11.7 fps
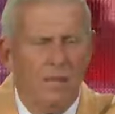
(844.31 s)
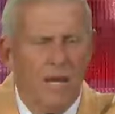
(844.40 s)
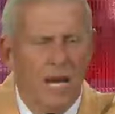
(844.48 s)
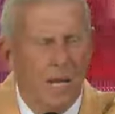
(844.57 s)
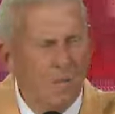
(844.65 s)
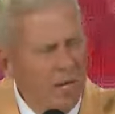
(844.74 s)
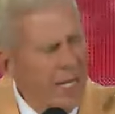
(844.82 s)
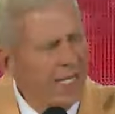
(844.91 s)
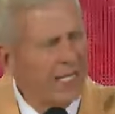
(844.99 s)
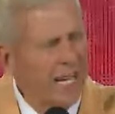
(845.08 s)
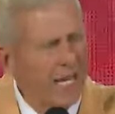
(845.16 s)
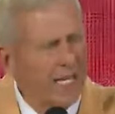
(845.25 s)
And when he
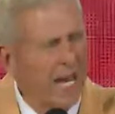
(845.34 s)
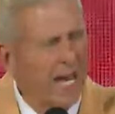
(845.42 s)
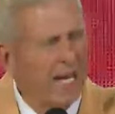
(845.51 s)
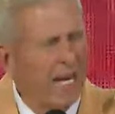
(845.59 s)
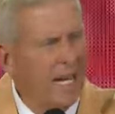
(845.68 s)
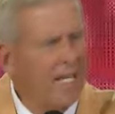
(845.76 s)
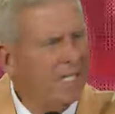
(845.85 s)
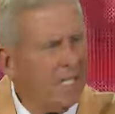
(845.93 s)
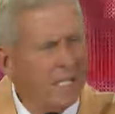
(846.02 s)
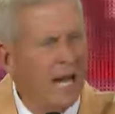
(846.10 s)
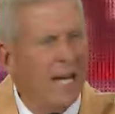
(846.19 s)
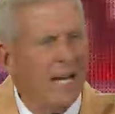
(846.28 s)
said that, it
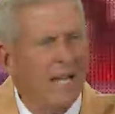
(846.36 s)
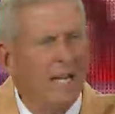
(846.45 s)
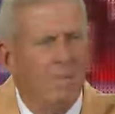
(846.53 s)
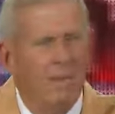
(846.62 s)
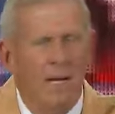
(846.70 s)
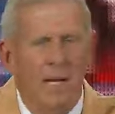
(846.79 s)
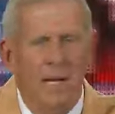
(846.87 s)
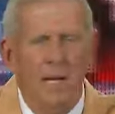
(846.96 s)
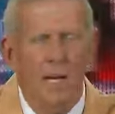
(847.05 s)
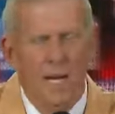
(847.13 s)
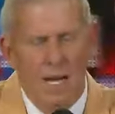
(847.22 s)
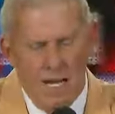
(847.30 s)
just kind of hit me.
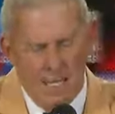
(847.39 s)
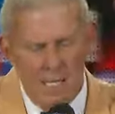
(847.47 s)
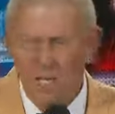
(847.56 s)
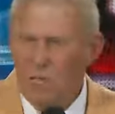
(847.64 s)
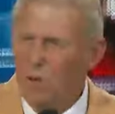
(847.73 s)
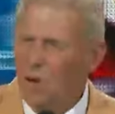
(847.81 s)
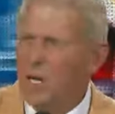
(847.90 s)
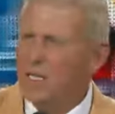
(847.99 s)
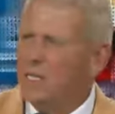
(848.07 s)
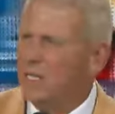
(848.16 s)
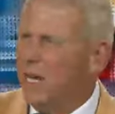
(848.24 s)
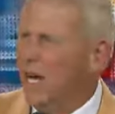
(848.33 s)
I said, you know what?
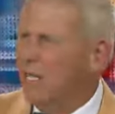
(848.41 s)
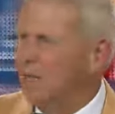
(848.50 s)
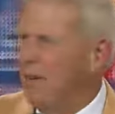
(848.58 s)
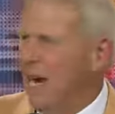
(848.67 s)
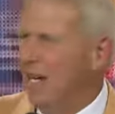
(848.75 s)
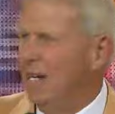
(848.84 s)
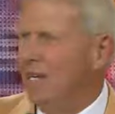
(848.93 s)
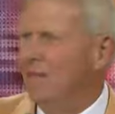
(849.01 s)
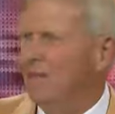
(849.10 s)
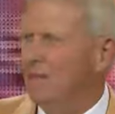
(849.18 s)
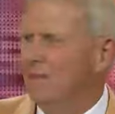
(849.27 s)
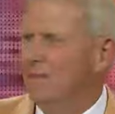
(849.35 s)
This guy's right.
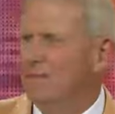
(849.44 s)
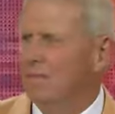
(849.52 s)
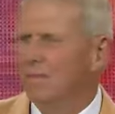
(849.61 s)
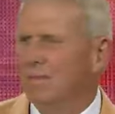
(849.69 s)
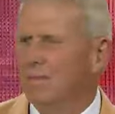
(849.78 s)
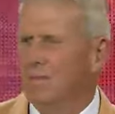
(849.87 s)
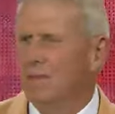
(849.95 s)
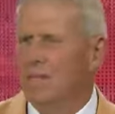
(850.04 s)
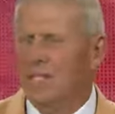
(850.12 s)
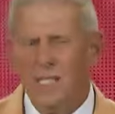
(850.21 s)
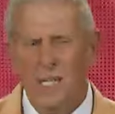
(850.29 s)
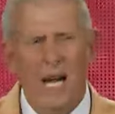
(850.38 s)

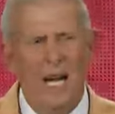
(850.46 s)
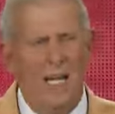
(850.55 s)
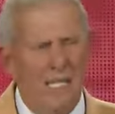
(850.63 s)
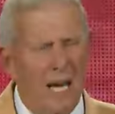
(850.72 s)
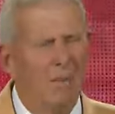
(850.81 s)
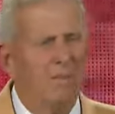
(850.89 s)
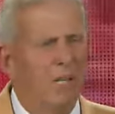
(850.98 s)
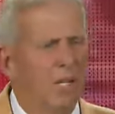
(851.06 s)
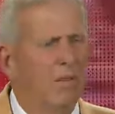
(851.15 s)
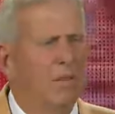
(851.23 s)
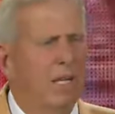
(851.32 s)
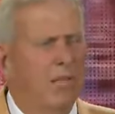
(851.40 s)
This guy is
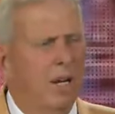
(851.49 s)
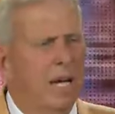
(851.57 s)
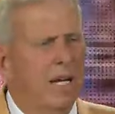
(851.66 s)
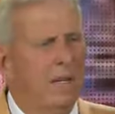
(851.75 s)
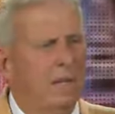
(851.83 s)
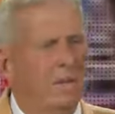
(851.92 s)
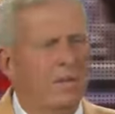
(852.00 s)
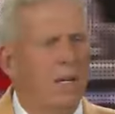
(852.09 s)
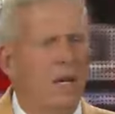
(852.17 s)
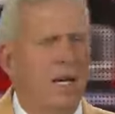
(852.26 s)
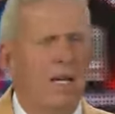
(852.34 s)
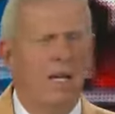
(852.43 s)
absolutely right.
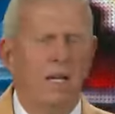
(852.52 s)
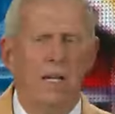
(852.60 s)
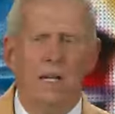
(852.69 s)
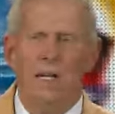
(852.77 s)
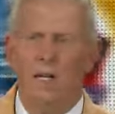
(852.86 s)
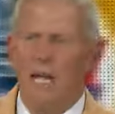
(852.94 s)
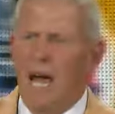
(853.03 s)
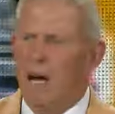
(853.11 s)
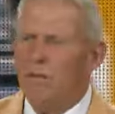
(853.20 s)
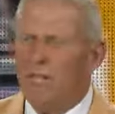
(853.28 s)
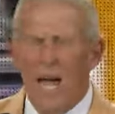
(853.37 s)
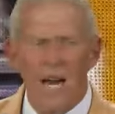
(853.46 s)
Now,
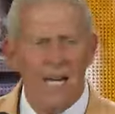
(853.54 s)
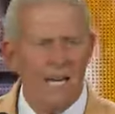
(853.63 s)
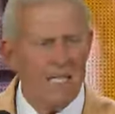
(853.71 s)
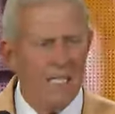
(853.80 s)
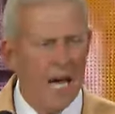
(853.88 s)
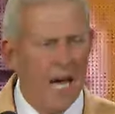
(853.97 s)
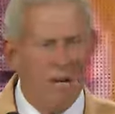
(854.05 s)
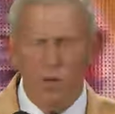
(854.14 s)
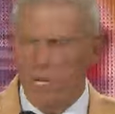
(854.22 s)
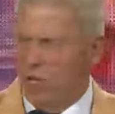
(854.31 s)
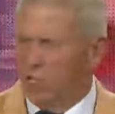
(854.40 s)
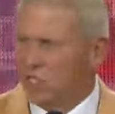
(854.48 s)
talent aside,
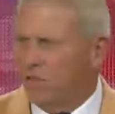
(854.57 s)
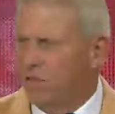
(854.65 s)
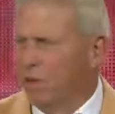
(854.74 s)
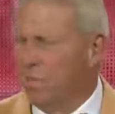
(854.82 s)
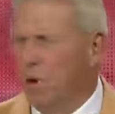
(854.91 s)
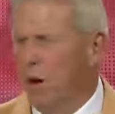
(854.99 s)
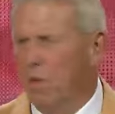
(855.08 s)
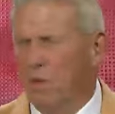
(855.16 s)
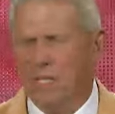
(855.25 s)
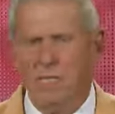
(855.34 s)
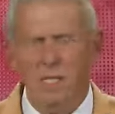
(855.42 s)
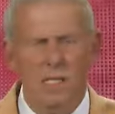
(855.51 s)
we know it's the football
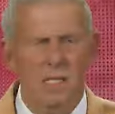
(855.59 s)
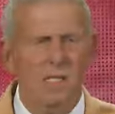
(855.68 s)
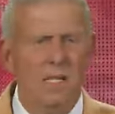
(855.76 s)
business,